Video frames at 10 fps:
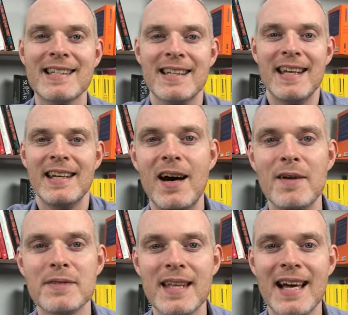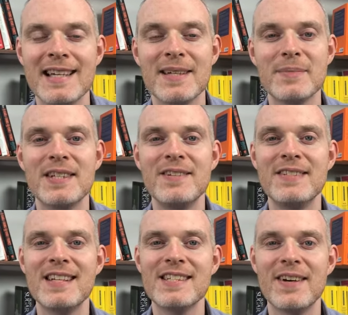And then after that, it's up to you
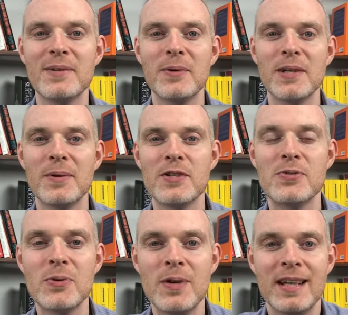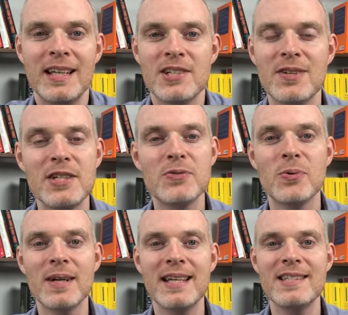to decide what you want to draw and literally
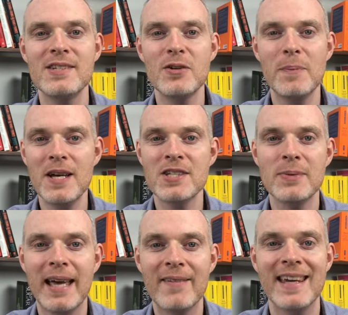draw it into your personal account.